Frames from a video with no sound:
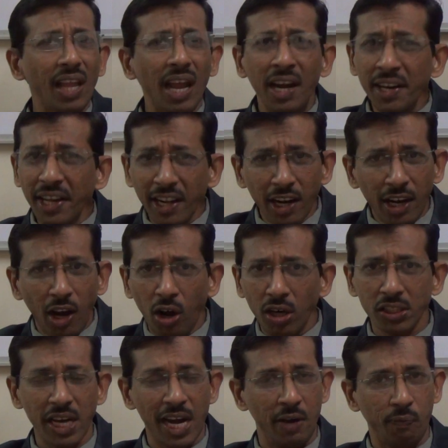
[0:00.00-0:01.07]
And there are lots,
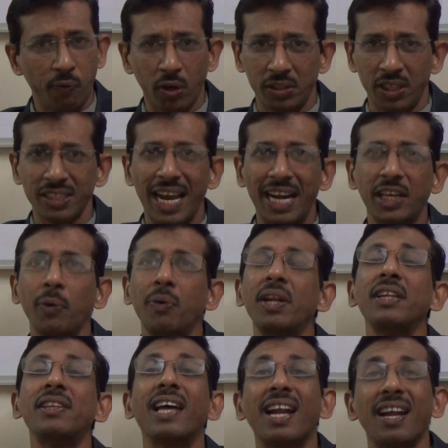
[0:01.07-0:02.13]
and for this activity
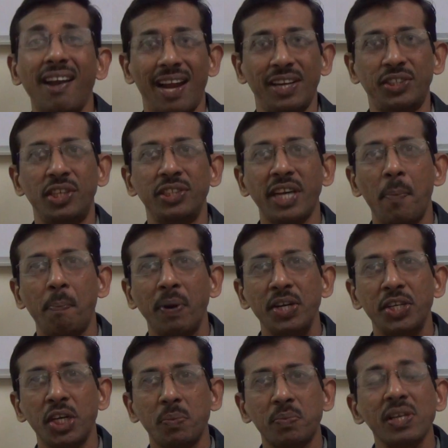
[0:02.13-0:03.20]
there are national
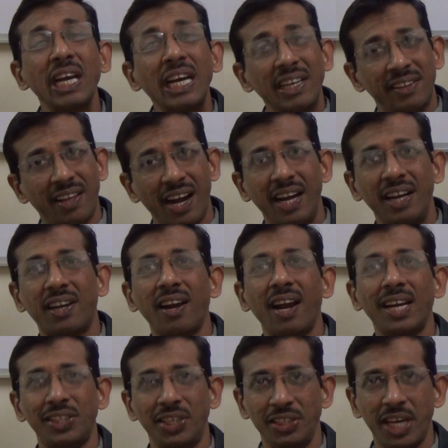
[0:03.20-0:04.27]
championships, there are
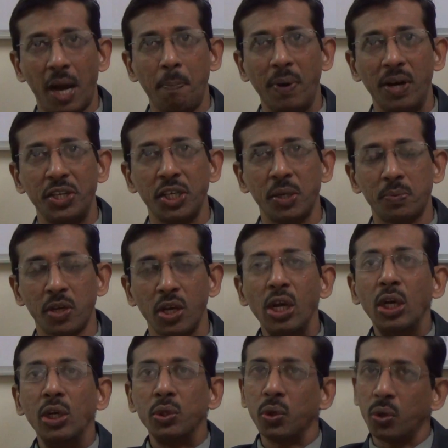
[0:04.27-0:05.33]
international championships.
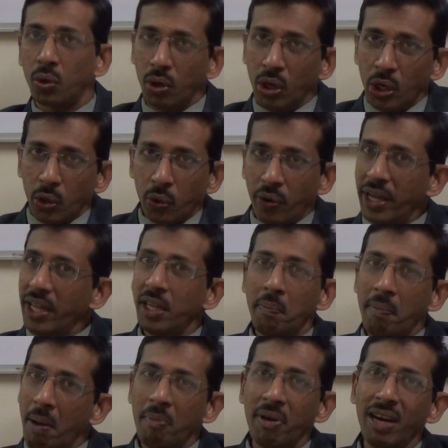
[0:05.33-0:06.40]
So today the
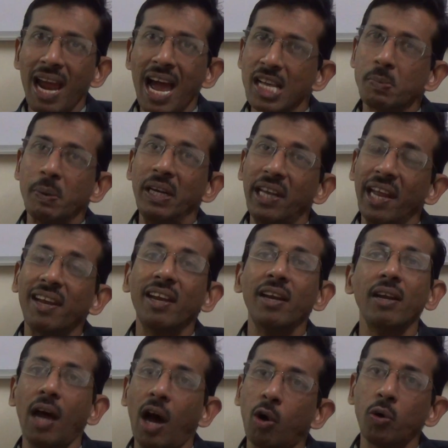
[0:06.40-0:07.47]
memory has been taken
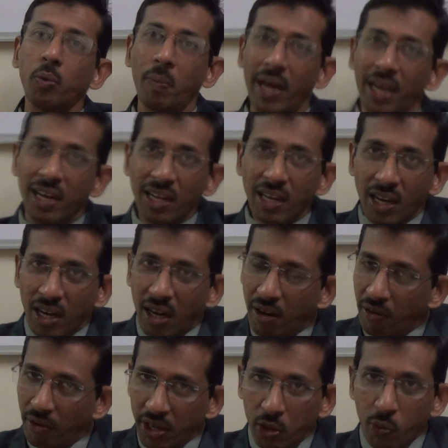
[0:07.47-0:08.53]
out by
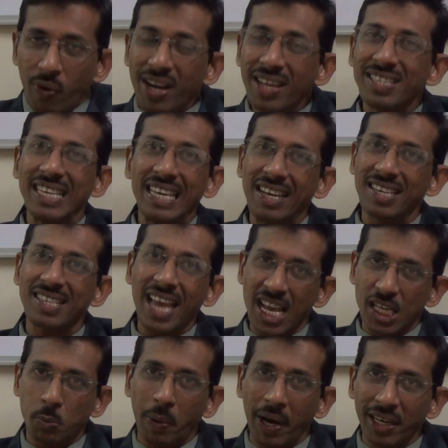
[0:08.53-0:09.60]
a very serious
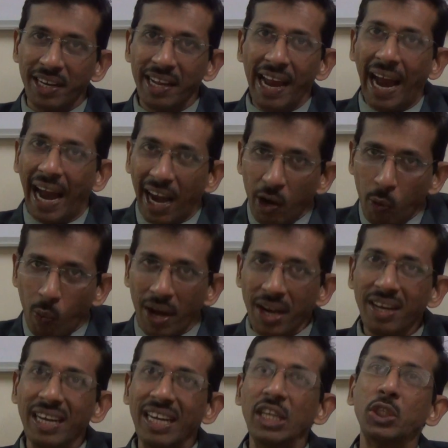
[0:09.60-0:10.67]
aspect, and
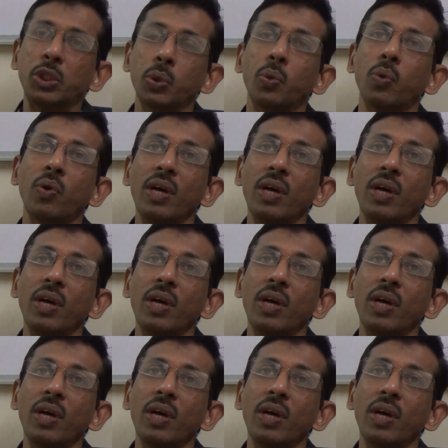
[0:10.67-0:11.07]
one needs to